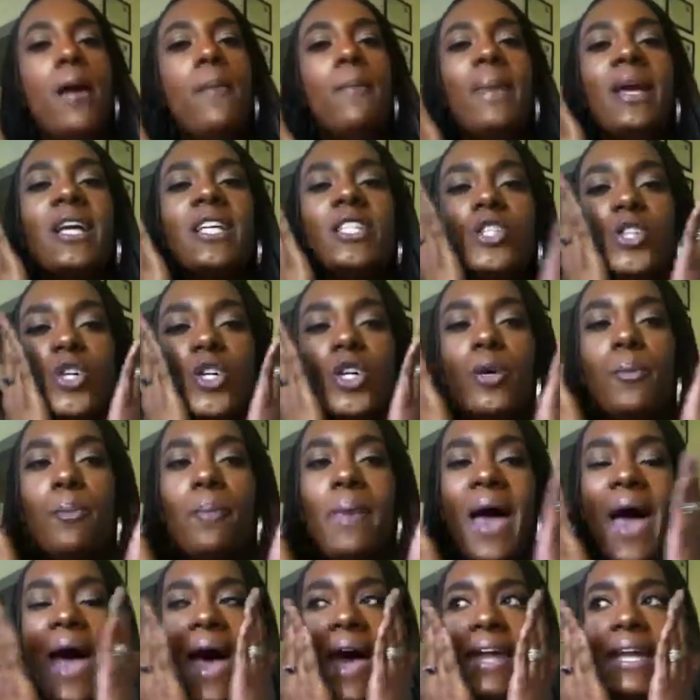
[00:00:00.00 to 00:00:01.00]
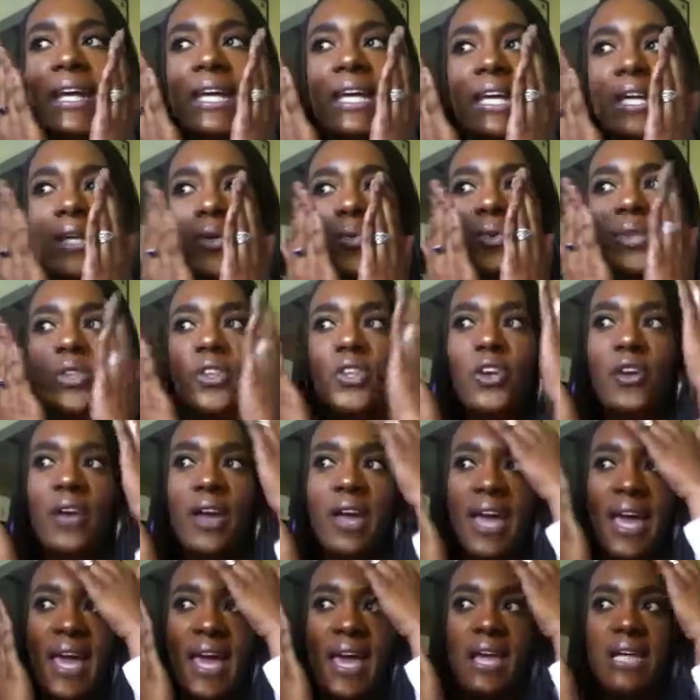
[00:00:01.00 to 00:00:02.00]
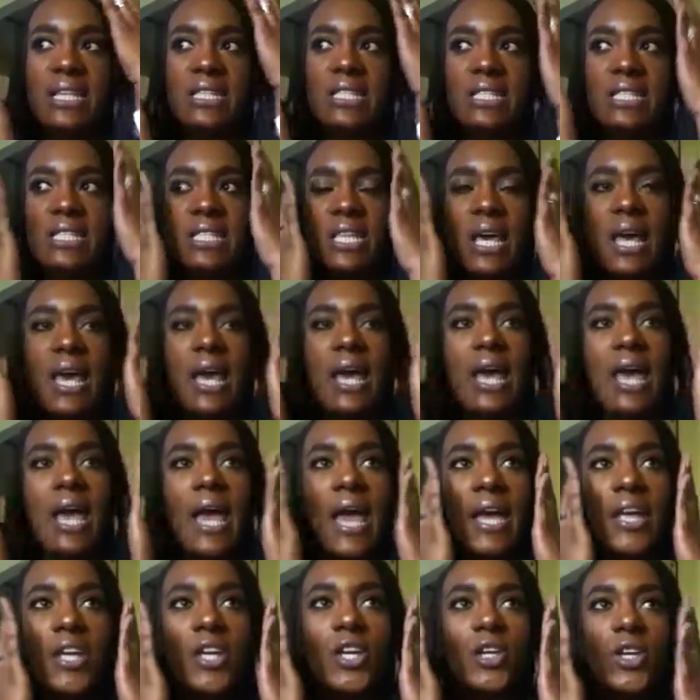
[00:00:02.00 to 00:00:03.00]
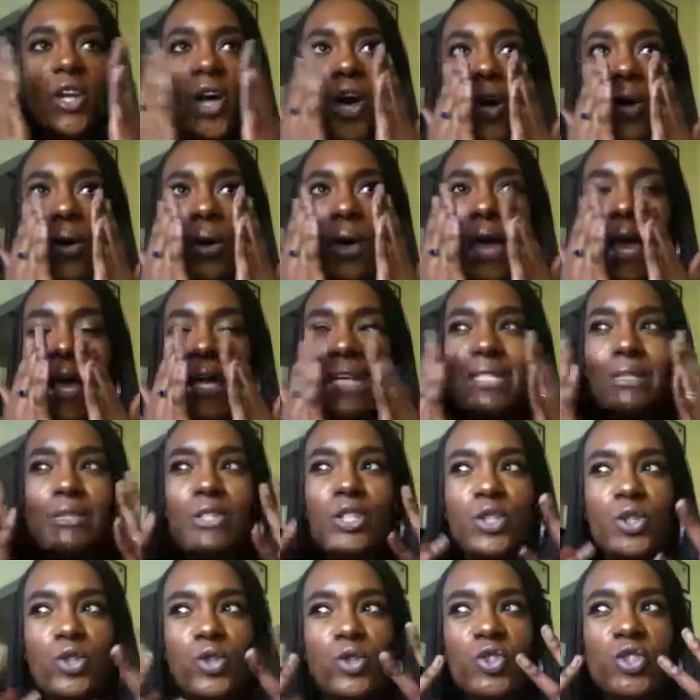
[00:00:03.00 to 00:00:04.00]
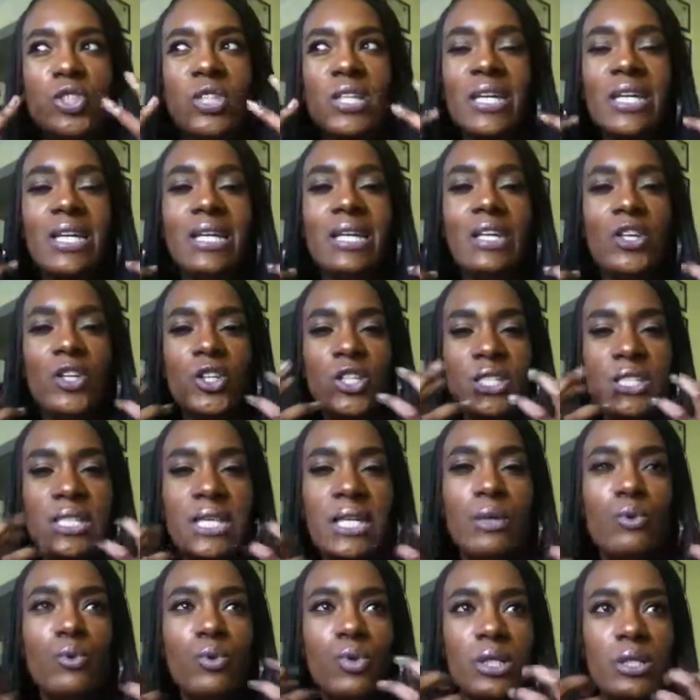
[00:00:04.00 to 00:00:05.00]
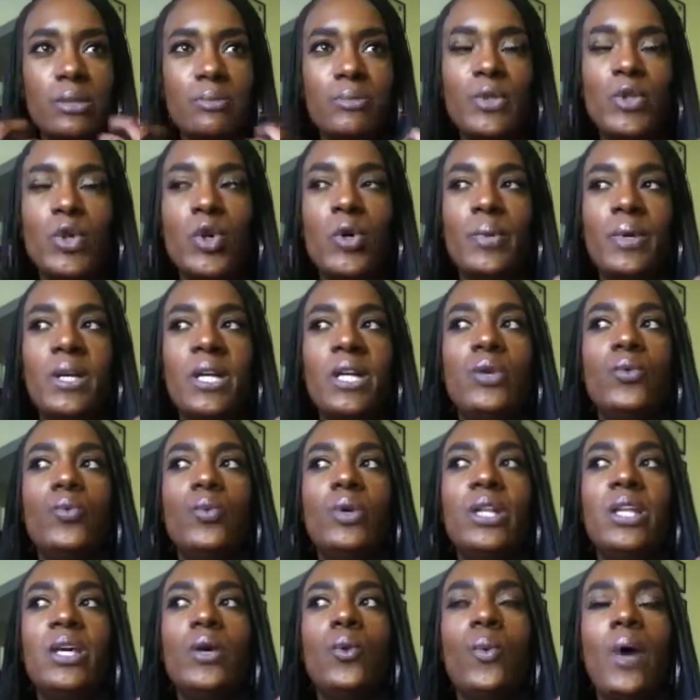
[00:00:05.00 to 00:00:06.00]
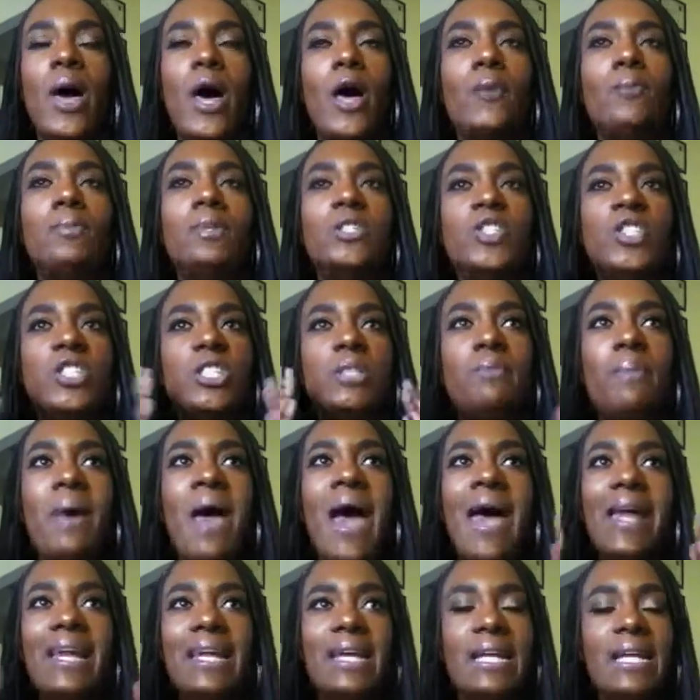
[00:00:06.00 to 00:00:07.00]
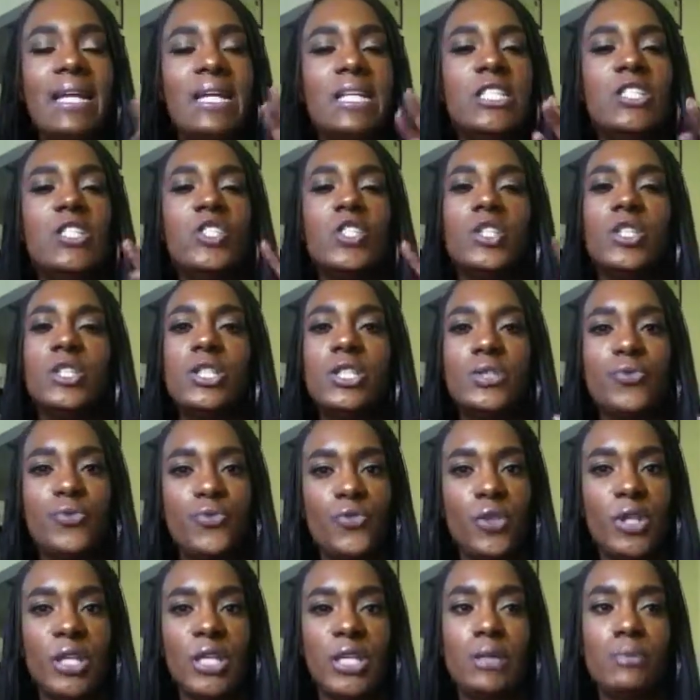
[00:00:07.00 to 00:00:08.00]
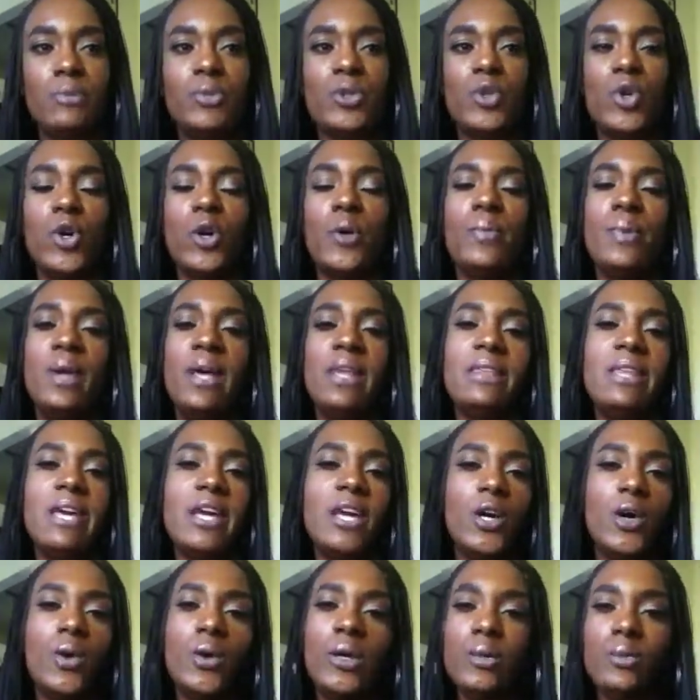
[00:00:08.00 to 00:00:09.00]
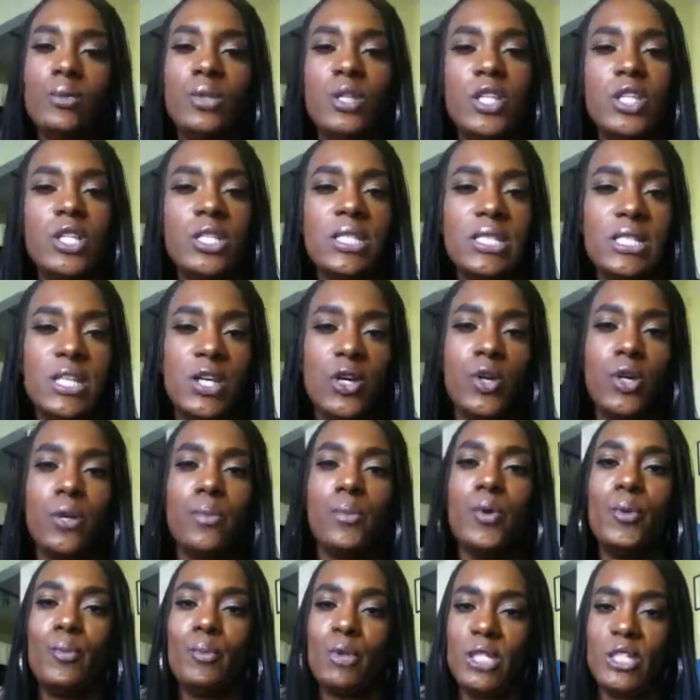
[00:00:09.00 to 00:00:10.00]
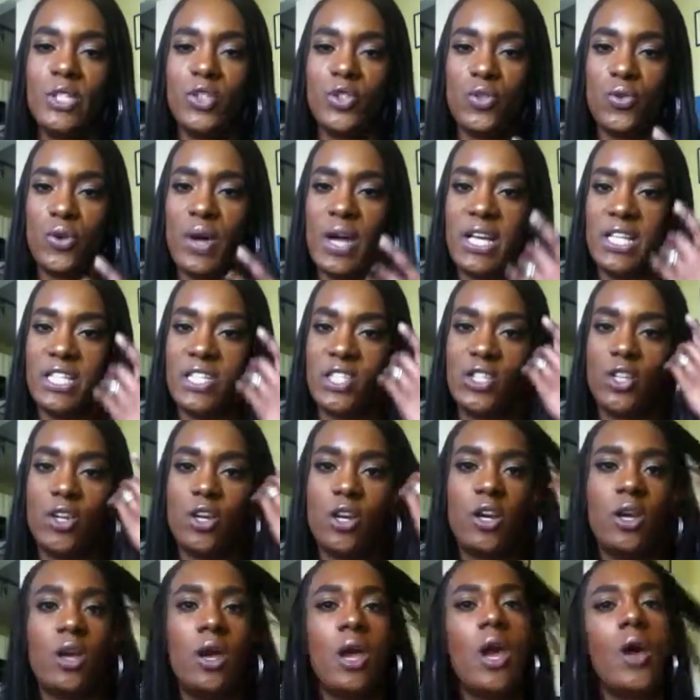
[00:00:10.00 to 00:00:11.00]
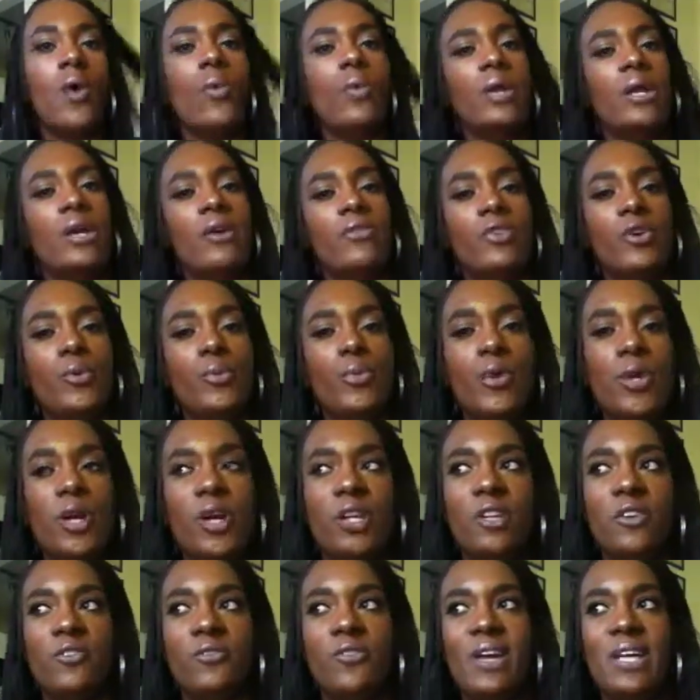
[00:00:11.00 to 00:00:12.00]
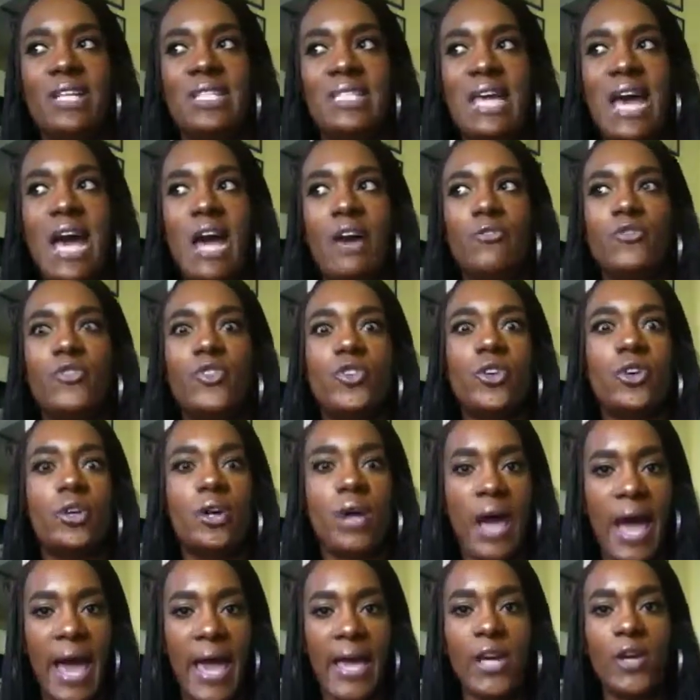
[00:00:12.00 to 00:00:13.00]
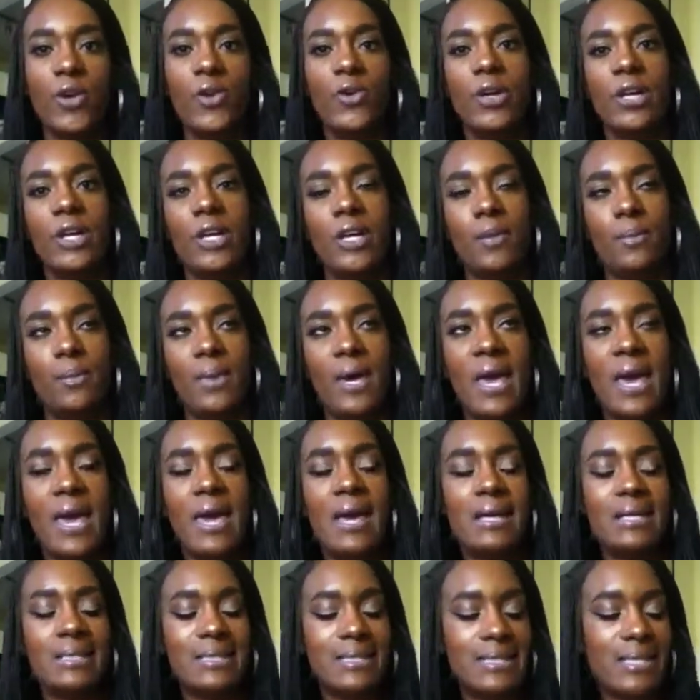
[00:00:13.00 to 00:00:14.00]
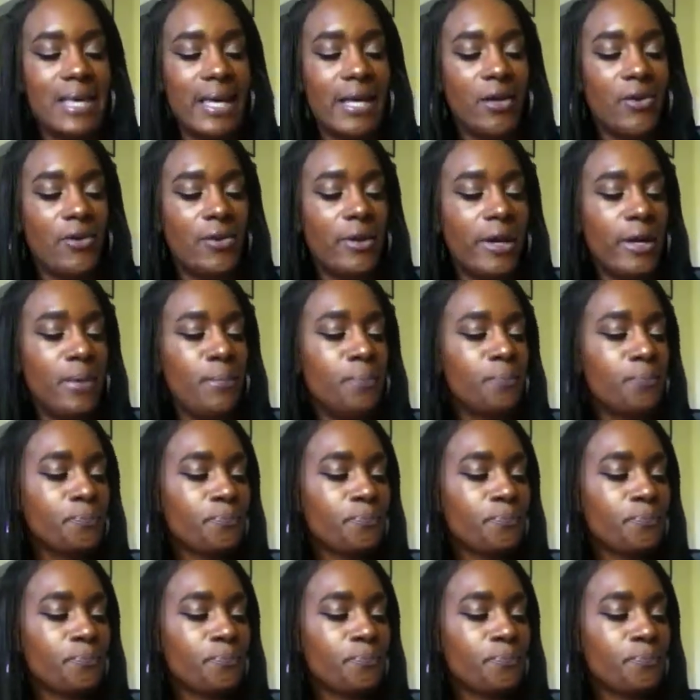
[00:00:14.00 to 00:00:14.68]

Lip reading: Make sure you pat it in with your hands. And usually your skin will absorb it in really well, but just pat it in until it's fully absorbed, and then go in with your serum or moisturizer, whatever you put on your face after, eye cream, etc.